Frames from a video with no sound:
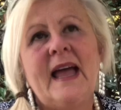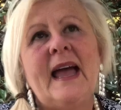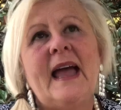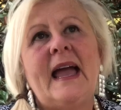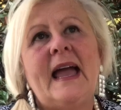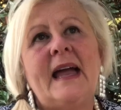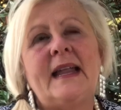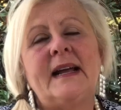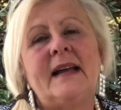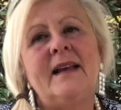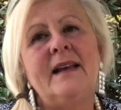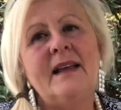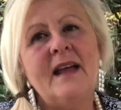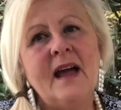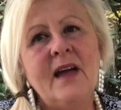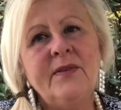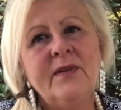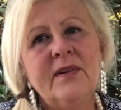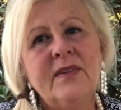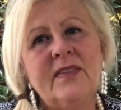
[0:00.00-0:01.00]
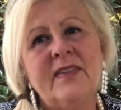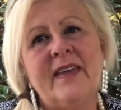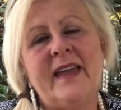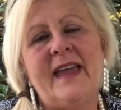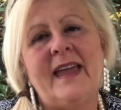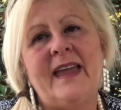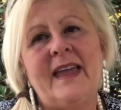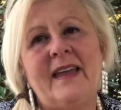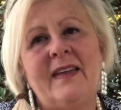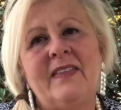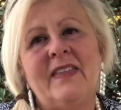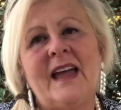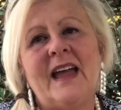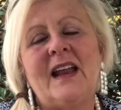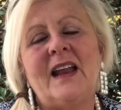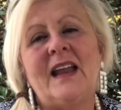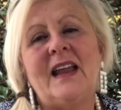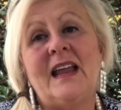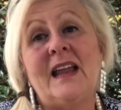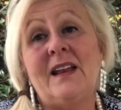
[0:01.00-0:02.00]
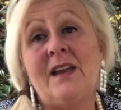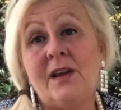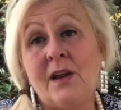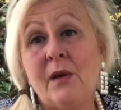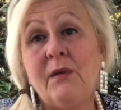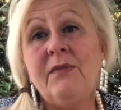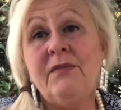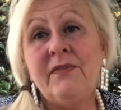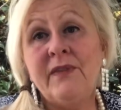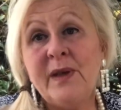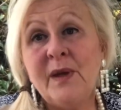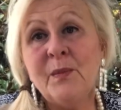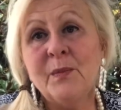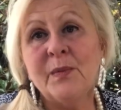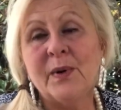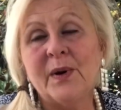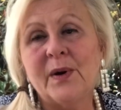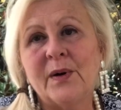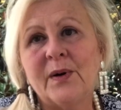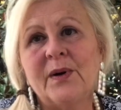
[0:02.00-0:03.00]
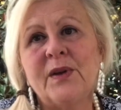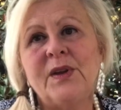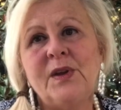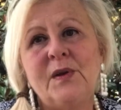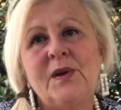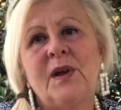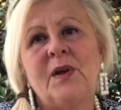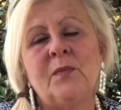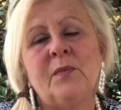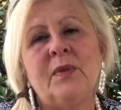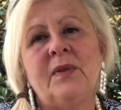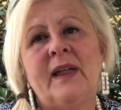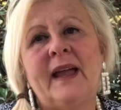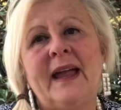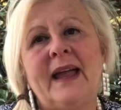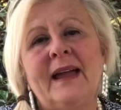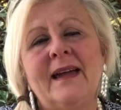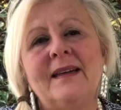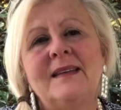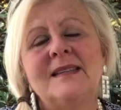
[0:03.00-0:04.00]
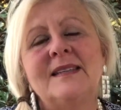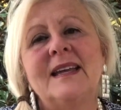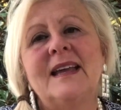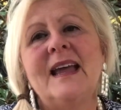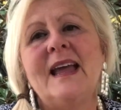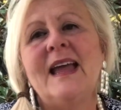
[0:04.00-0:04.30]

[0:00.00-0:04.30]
And another thing that in November you can plant,